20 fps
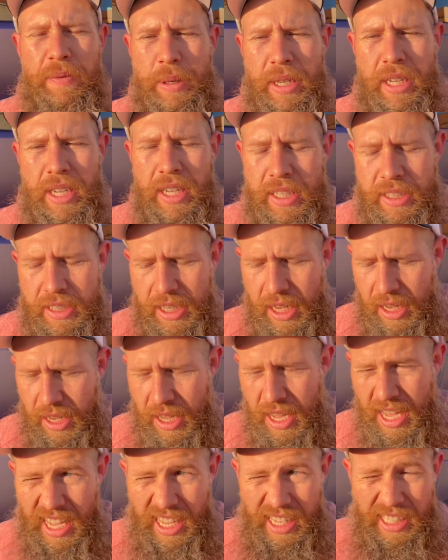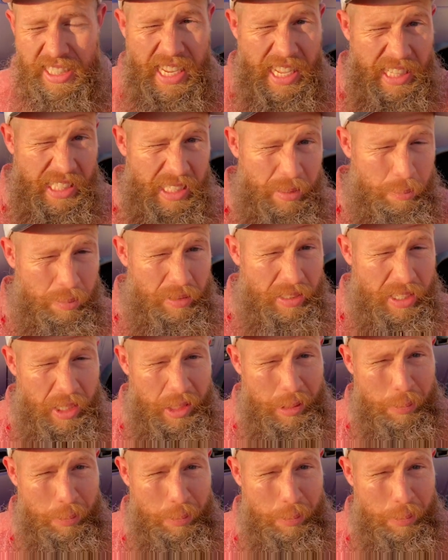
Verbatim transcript: because uh, then the sun is